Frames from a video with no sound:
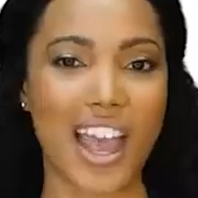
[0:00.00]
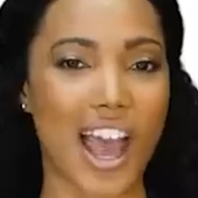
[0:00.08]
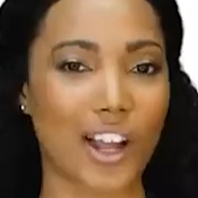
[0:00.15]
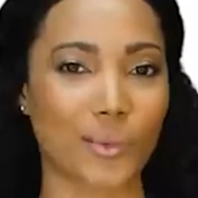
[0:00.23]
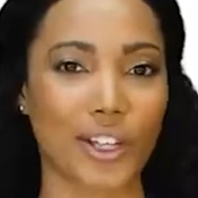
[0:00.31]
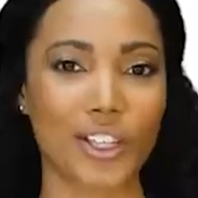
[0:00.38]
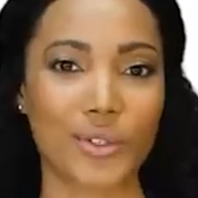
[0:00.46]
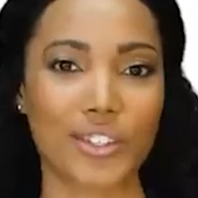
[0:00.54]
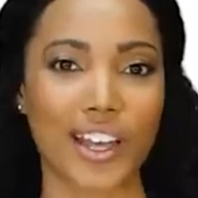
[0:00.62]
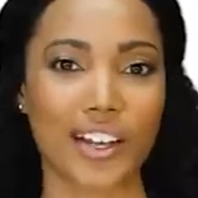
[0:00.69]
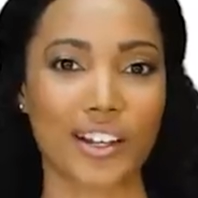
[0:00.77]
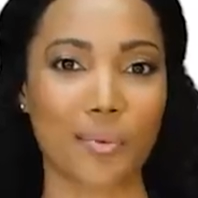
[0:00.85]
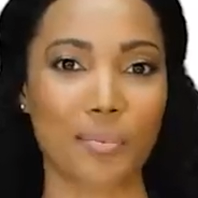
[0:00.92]
And when you
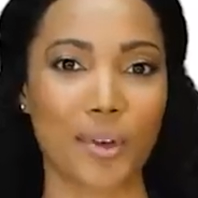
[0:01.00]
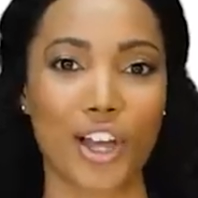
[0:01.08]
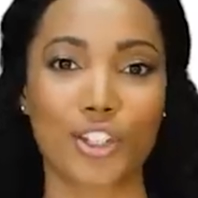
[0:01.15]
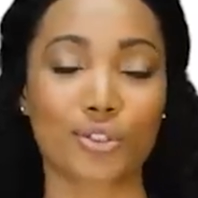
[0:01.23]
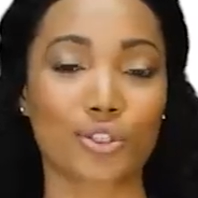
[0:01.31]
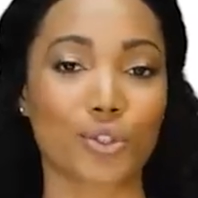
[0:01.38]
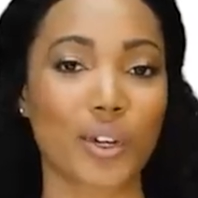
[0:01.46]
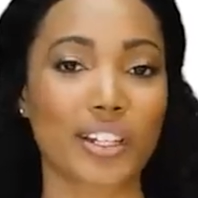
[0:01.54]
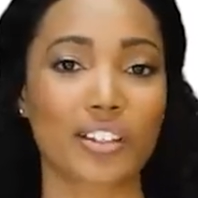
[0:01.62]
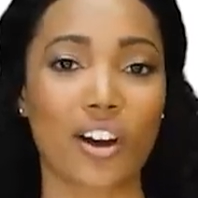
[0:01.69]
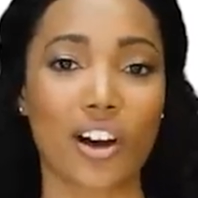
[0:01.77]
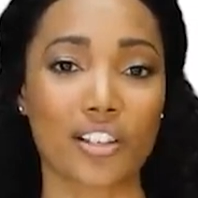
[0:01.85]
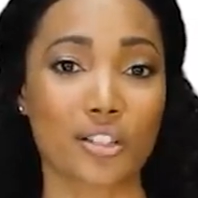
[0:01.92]
sign up, you'll join an
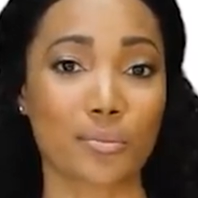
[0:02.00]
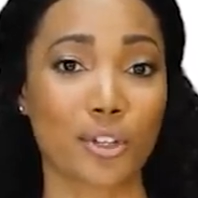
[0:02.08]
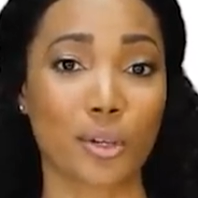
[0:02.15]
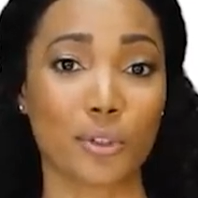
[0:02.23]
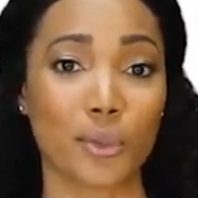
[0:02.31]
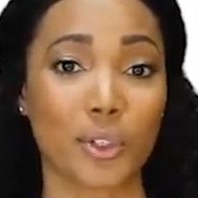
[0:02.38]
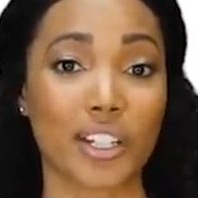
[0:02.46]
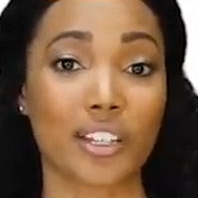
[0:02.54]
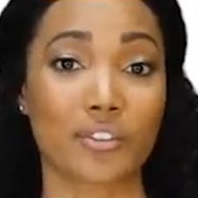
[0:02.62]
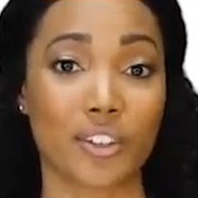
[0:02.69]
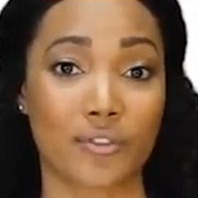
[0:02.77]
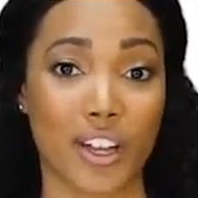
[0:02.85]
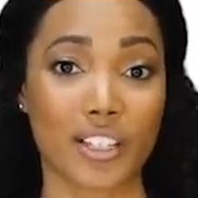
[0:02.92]
awesome community of
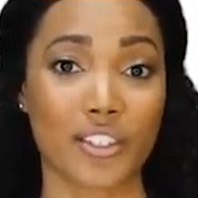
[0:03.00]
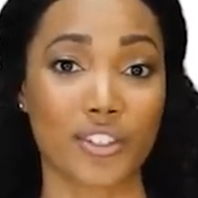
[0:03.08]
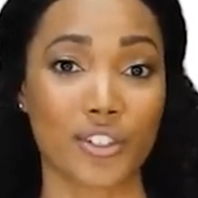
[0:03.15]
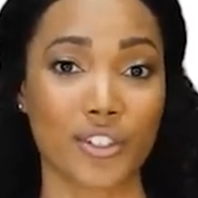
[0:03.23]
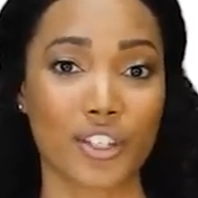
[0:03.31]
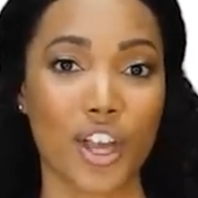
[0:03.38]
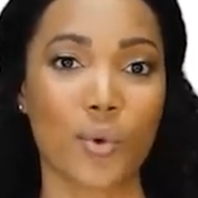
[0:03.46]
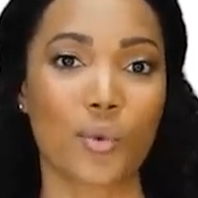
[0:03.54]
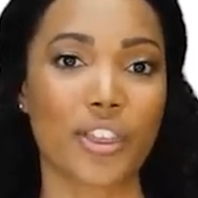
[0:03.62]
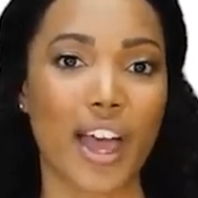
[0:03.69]
investors with